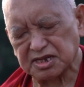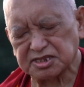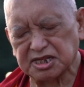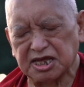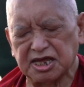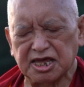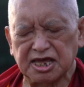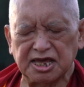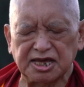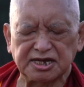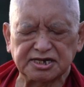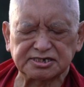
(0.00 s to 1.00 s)

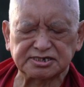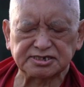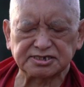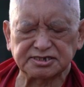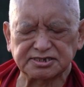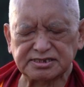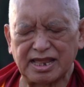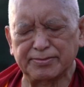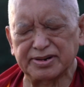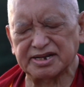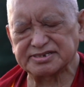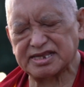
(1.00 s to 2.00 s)
the
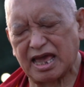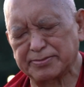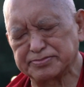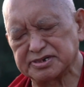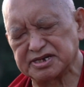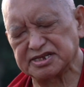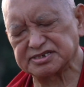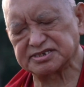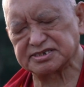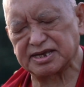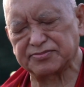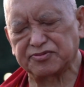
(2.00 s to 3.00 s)
numberless
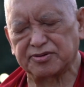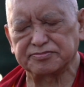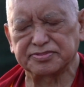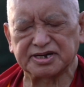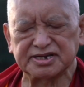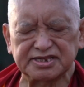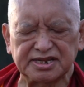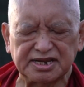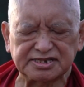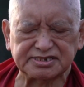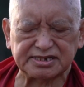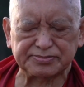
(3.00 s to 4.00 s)
happiness uh, from
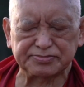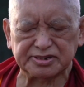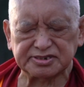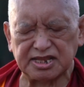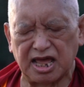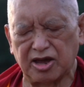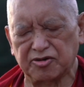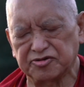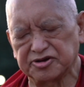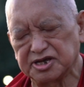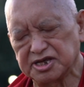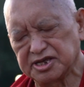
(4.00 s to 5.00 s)
beginningless birth,
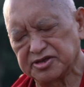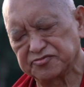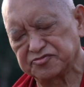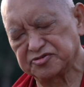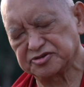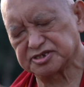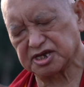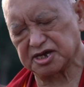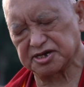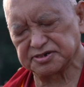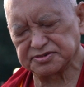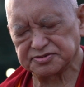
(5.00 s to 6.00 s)
now,
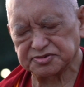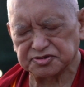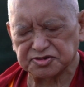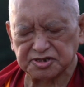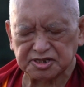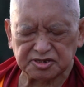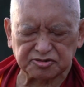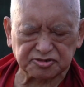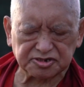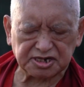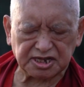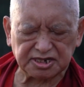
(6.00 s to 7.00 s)
future,
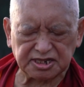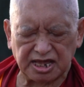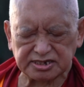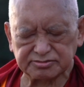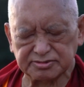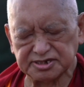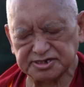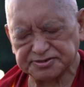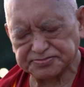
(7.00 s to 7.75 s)
including enlightenment,